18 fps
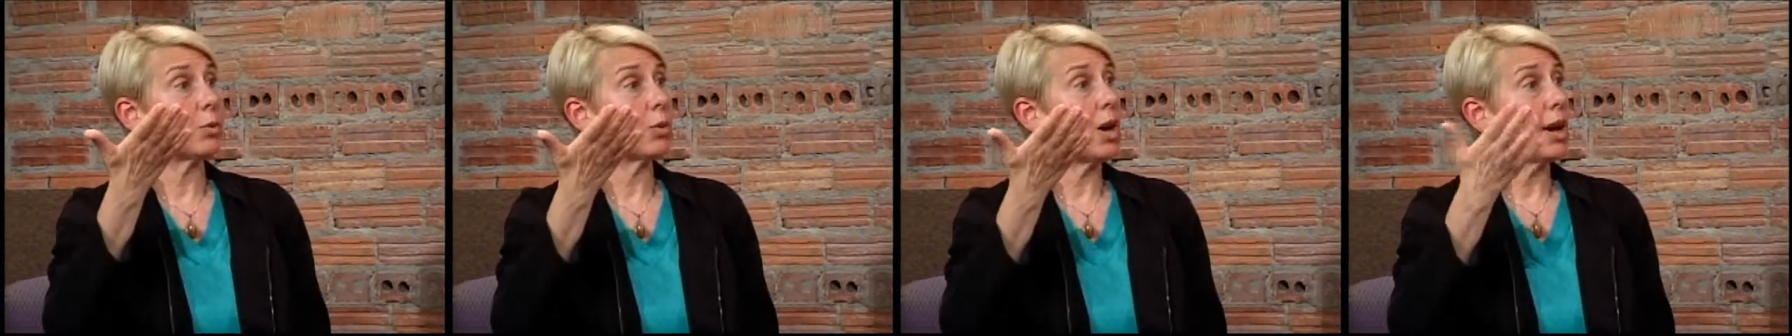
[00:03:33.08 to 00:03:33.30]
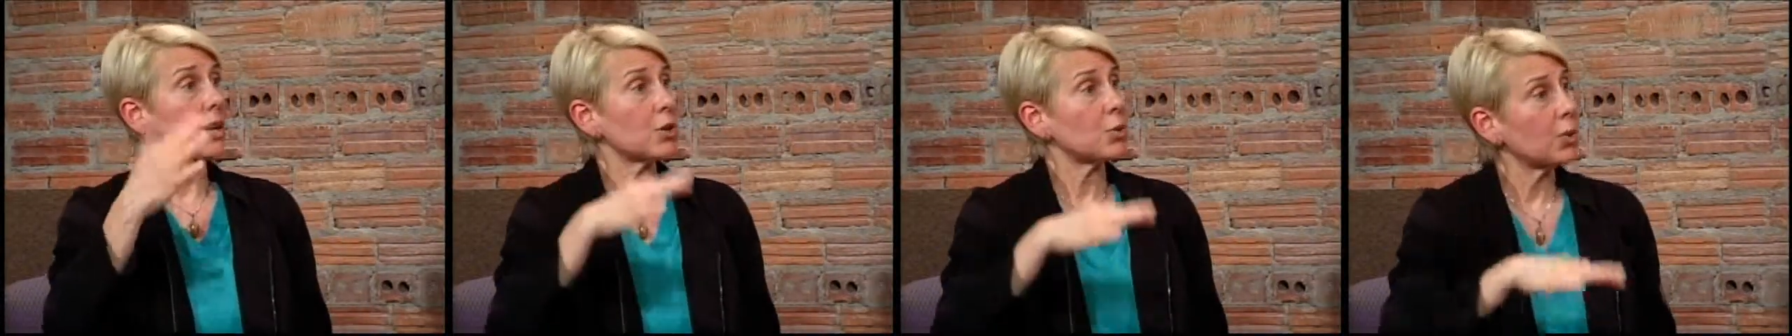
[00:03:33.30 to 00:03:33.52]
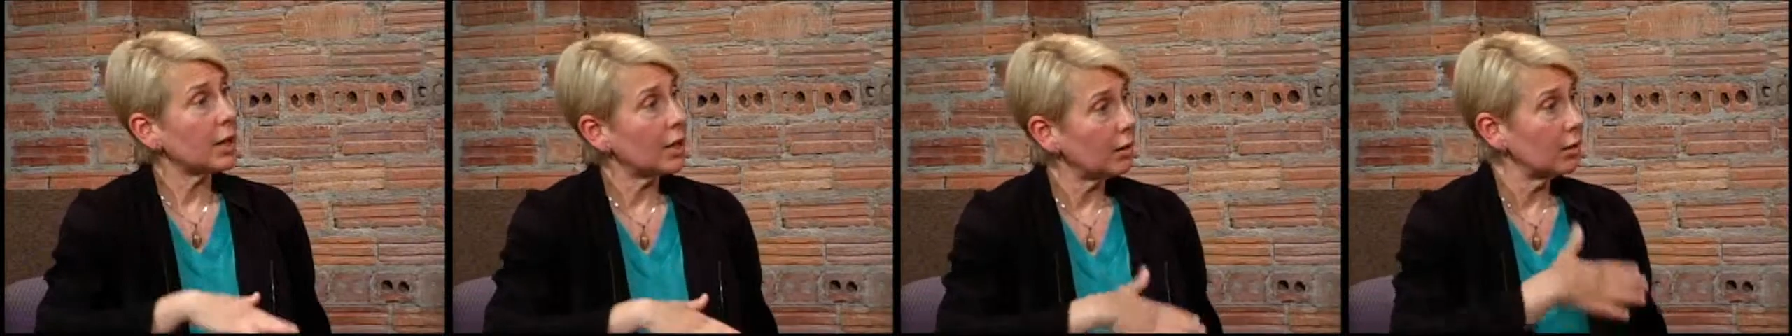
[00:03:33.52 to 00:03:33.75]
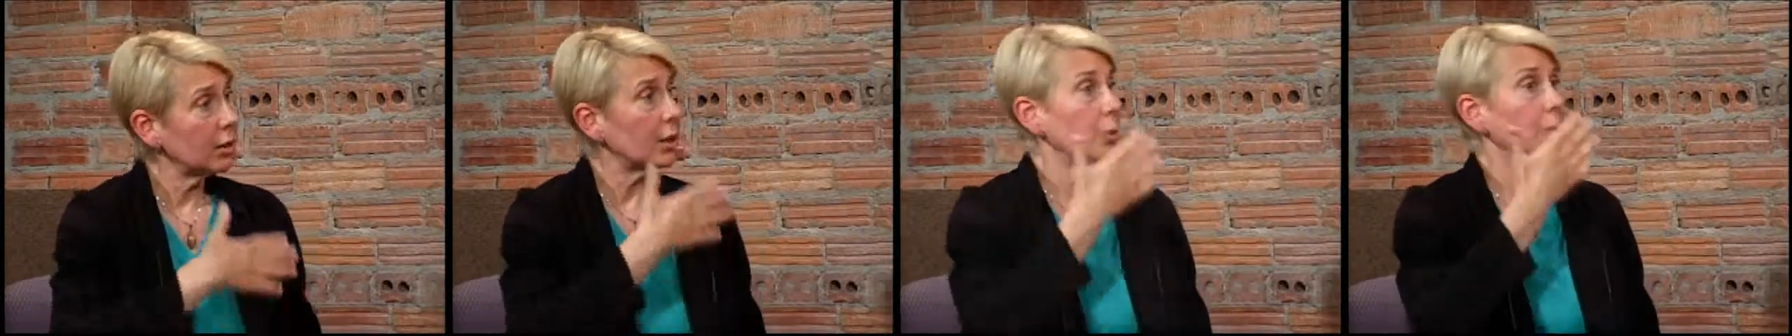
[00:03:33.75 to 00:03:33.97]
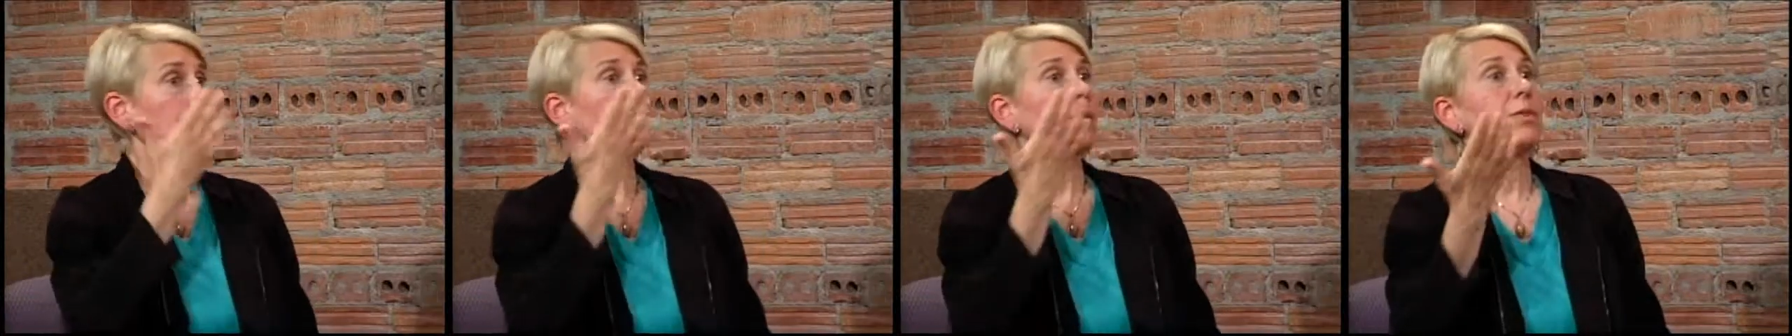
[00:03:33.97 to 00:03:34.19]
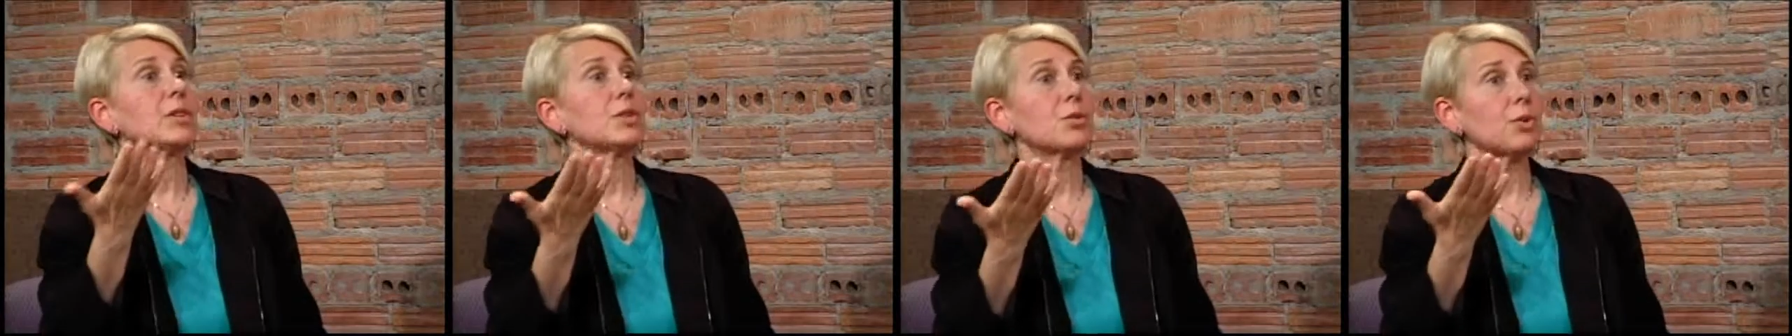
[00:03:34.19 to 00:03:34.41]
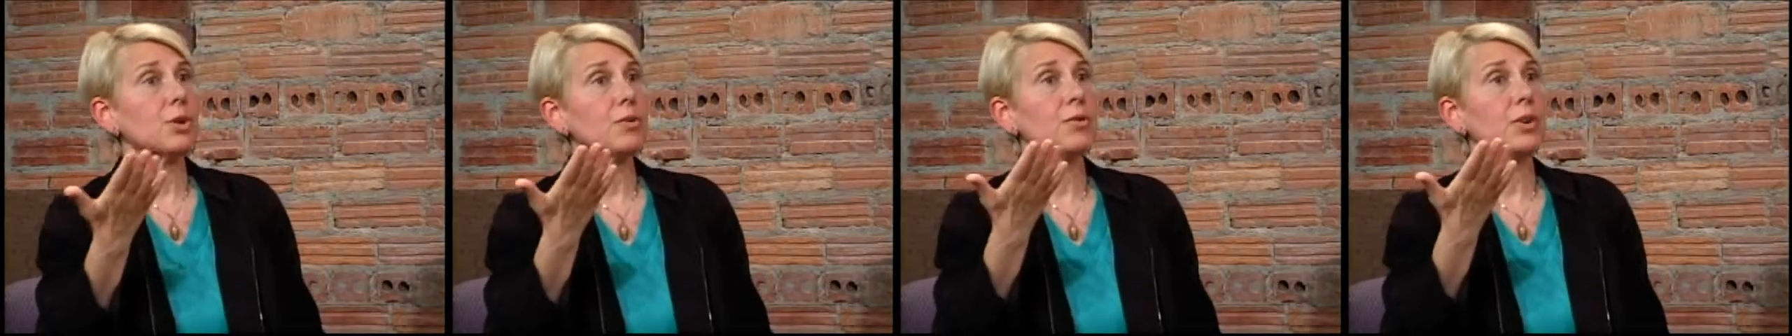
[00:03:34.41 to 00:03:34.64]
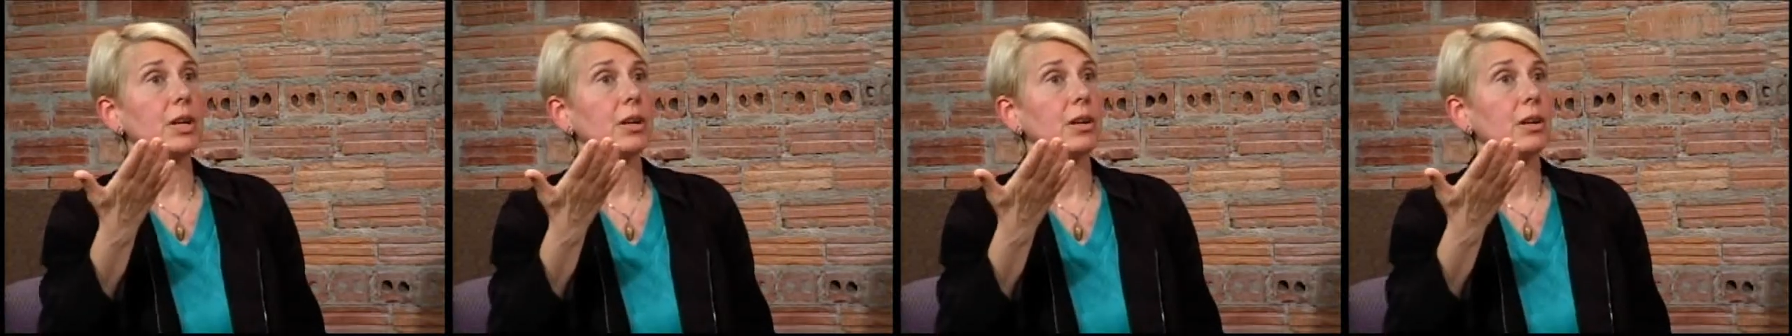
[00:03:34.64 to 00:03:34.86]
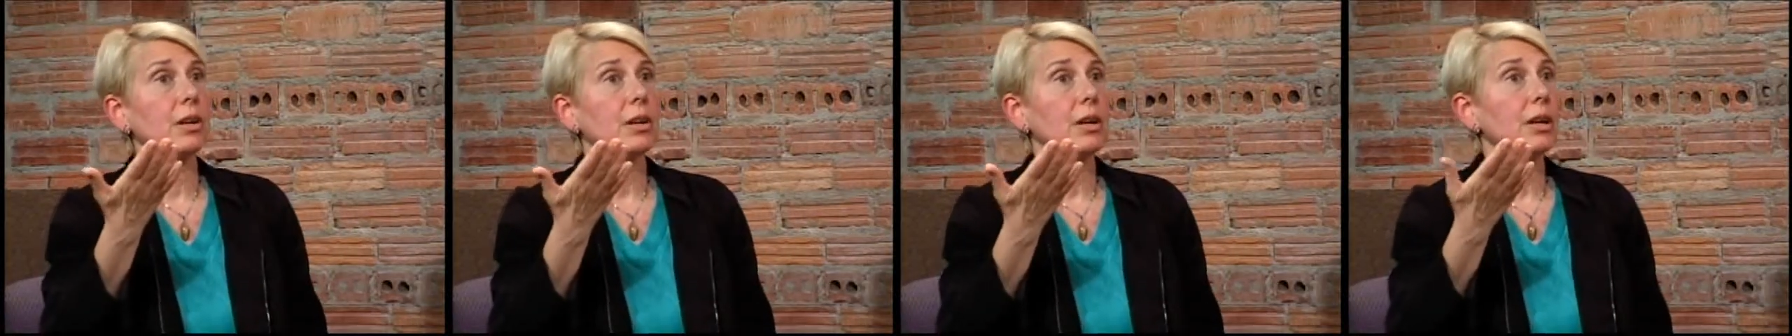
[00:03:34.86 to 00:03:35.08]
of a rush, we get a little bit of endorphin.